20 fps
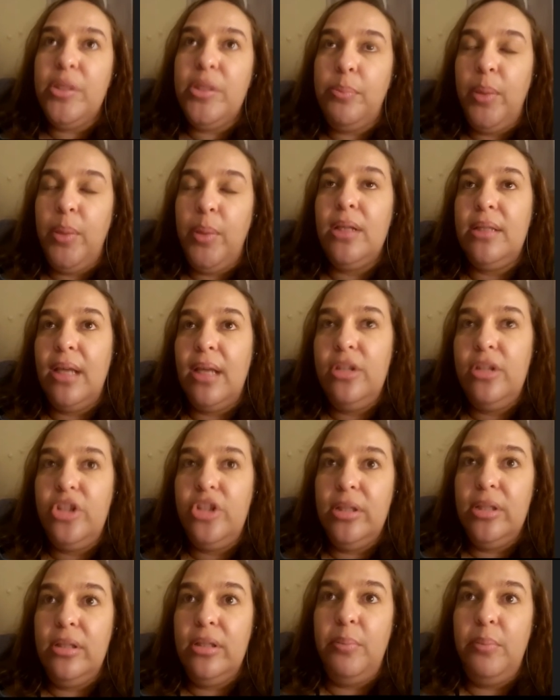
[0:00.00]
pay
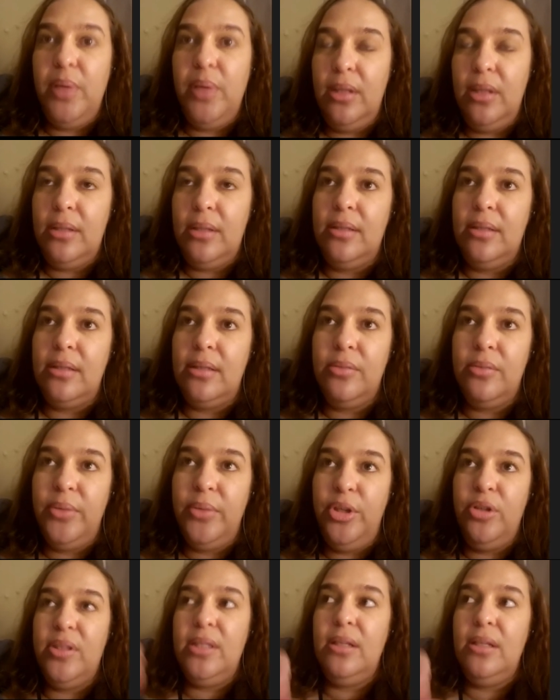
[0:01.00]
attention to bees. He says, when
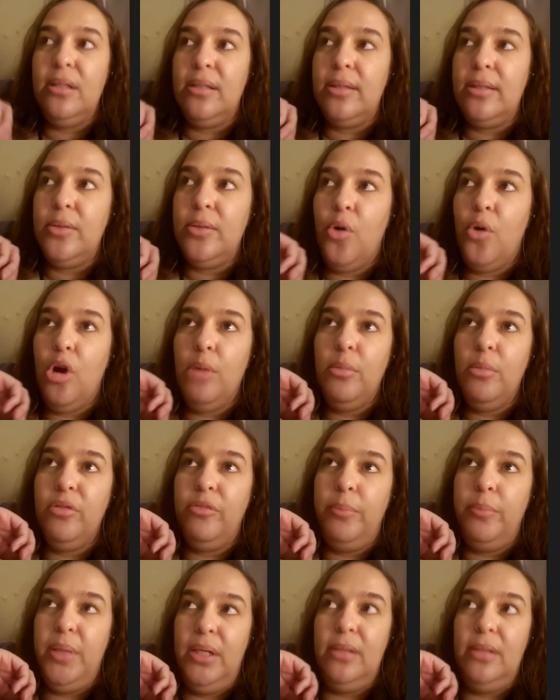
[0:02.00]
you see a swarm
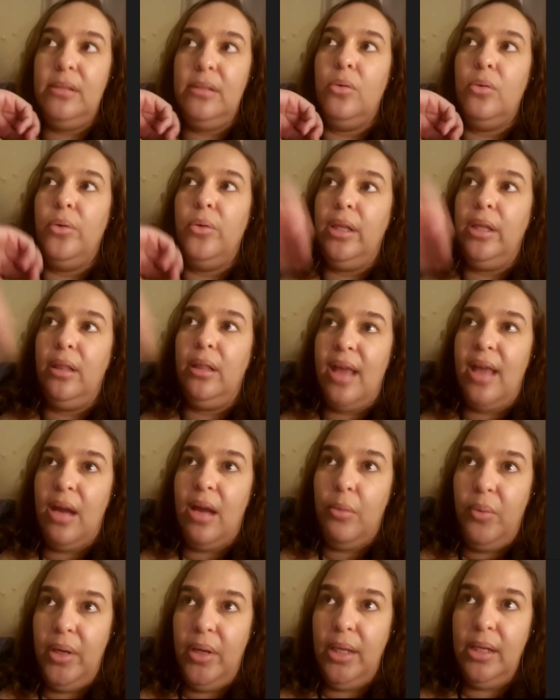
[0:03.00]
of bees going
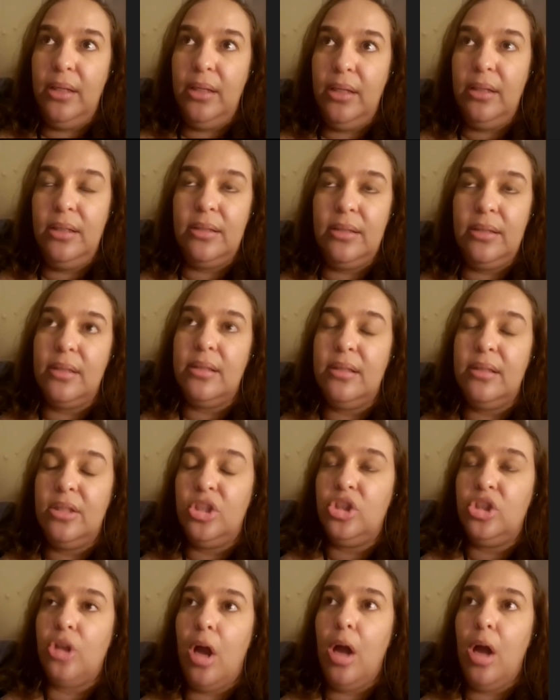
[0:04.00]
that way, he says,
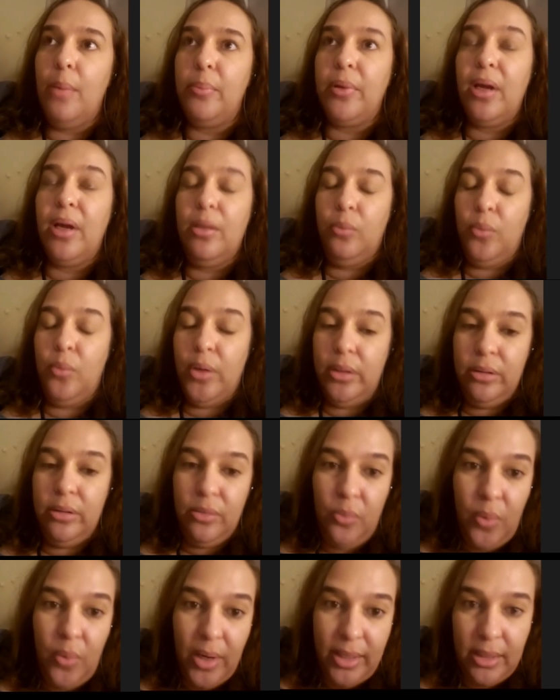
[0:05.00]
stop and wonder
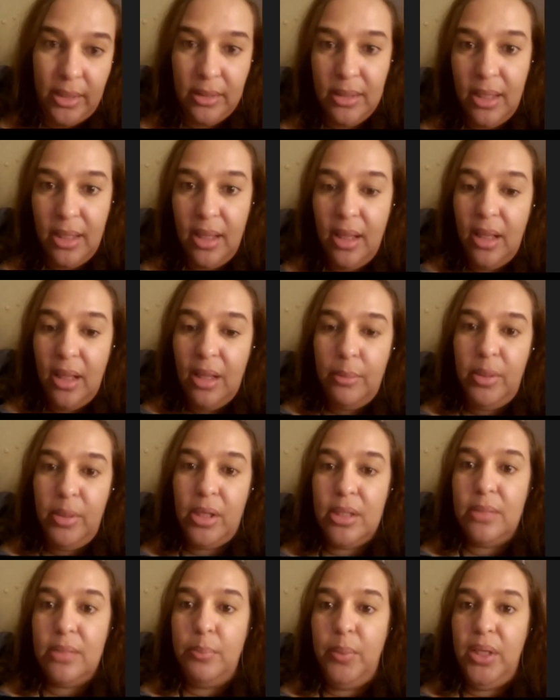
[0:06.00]
why.
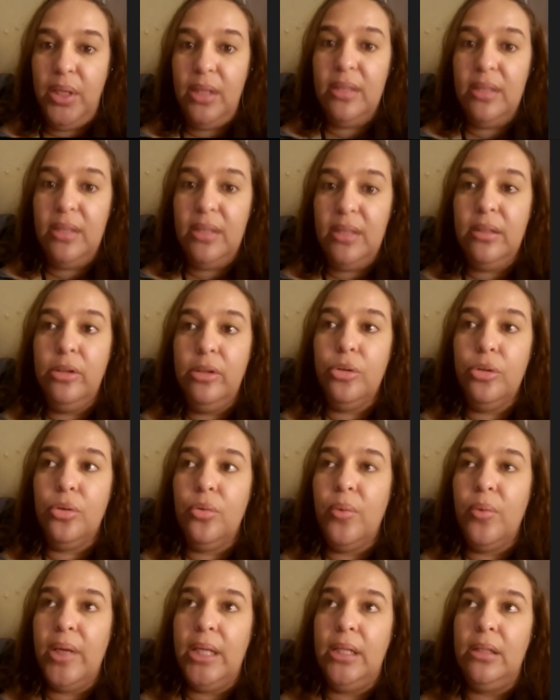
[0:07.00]
Because bees know
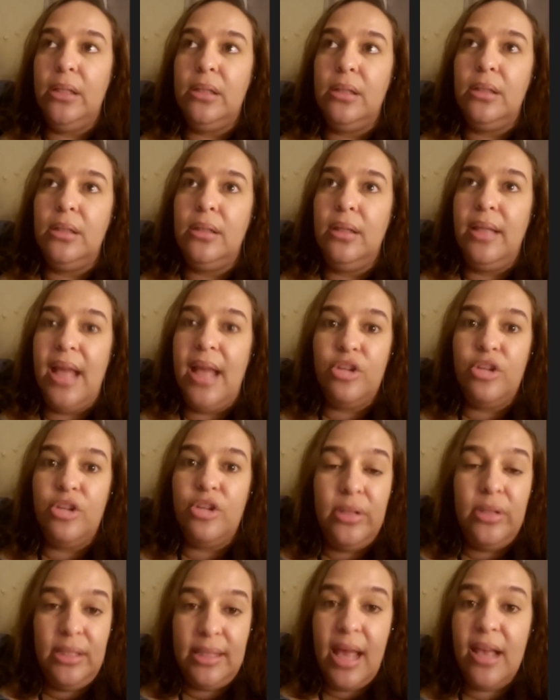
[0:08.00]
when natural
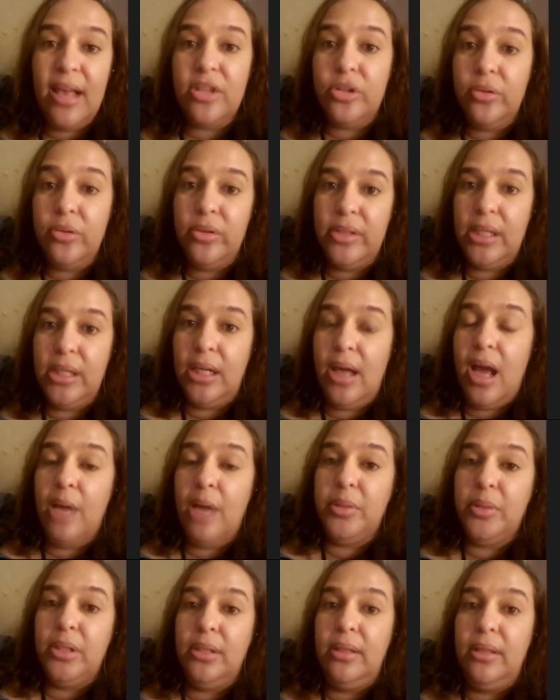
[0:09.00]
disaster is going to
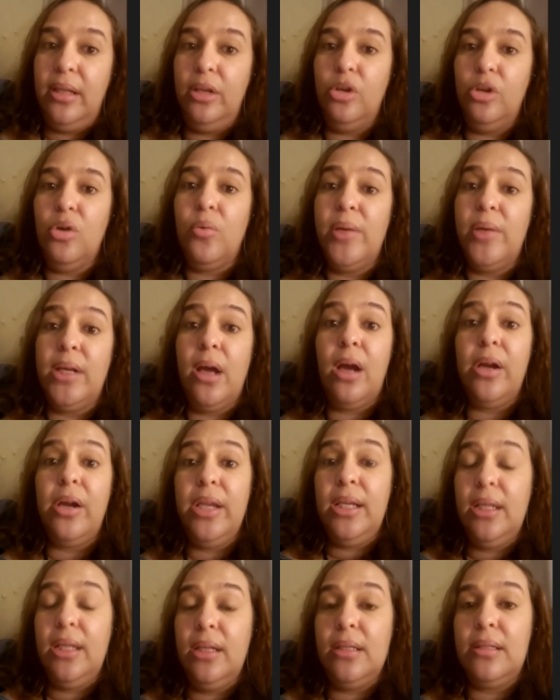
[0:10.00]
happen. They know when a
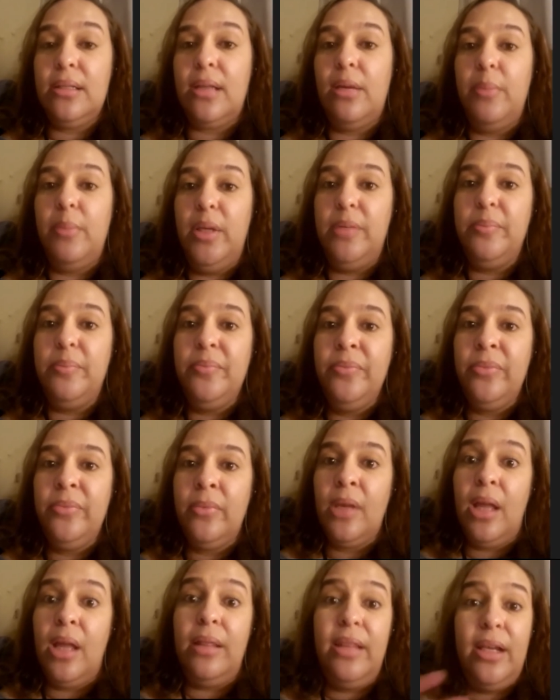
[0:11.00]
hurricane is coming
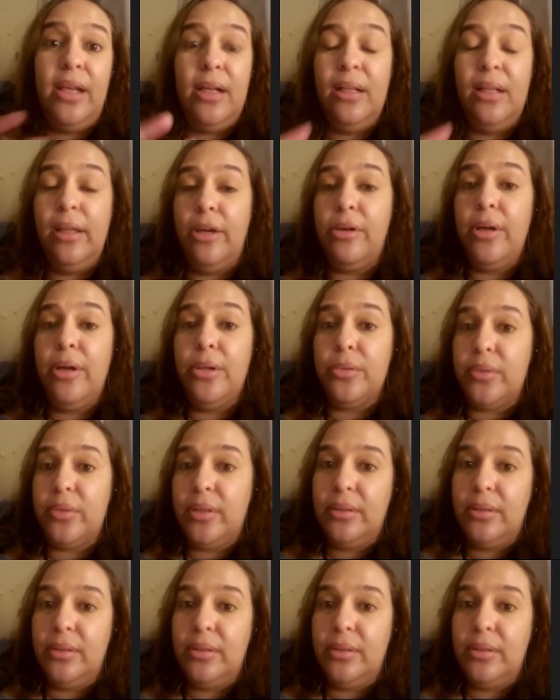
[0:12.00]
and they clear out,